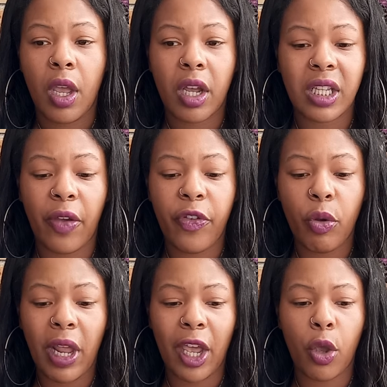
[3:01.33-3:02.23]
Because I feel
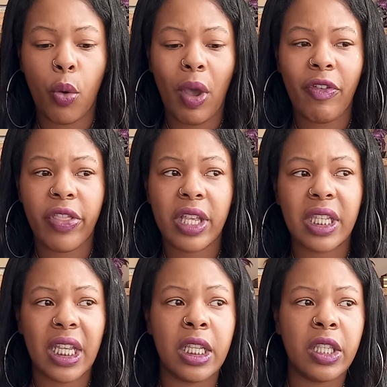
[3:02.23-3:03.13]
like whoever this
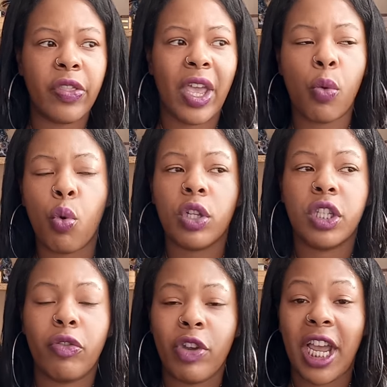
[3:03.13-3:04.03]
is, they want
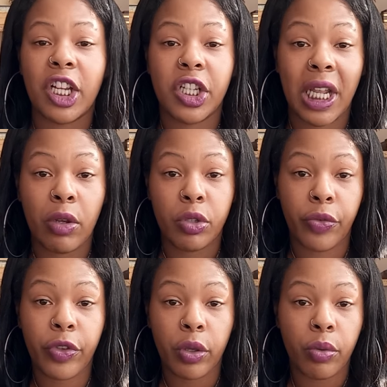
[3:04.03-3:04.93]
a reaction out of
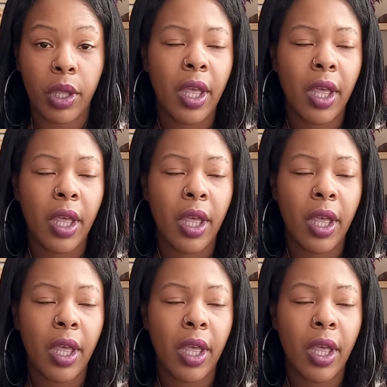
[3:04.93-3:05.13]
you.